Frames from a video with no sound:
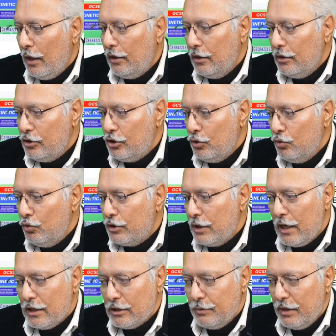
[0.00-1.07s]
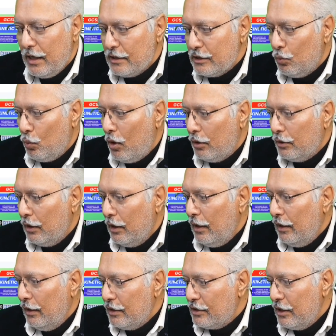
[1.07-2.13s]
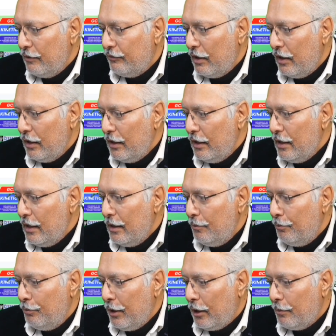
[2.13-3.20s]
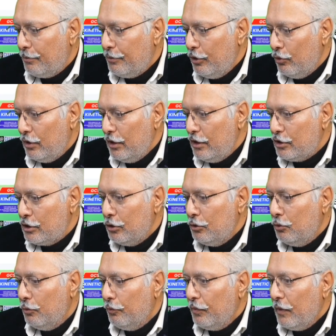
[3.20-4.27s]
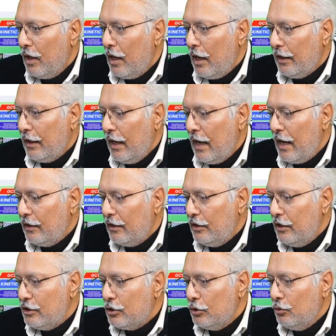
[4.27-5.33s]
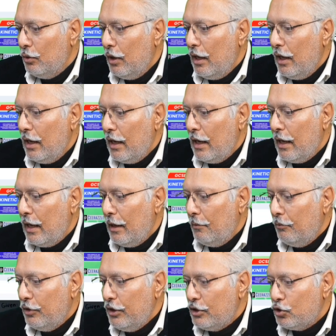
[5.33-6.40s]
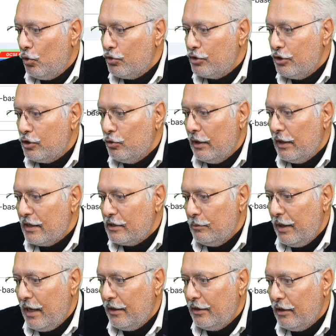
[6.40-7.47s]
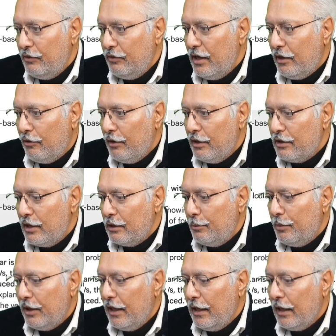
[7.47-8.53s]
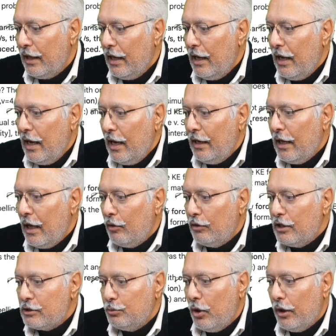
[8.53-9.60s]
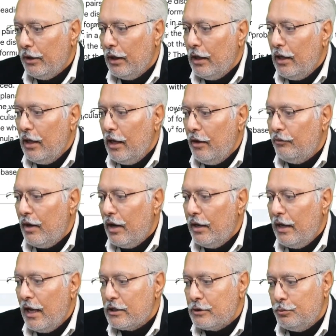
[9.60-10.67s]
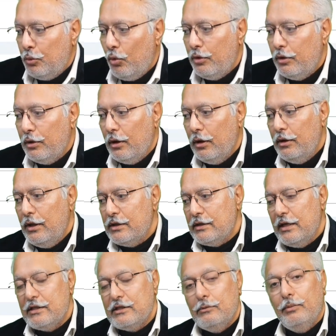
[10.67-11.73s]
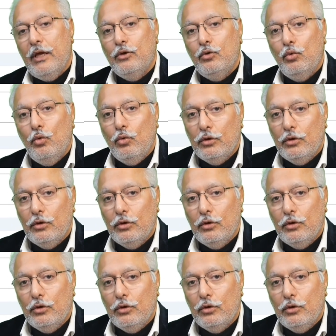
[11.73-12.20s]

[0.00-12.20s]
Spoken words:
can choose as many as I want. Let's say if I pick up, these 2, I can add these 2 resources to the lesson plan that we had created at the beginning. And now at this point, if I export this lesson plan to Google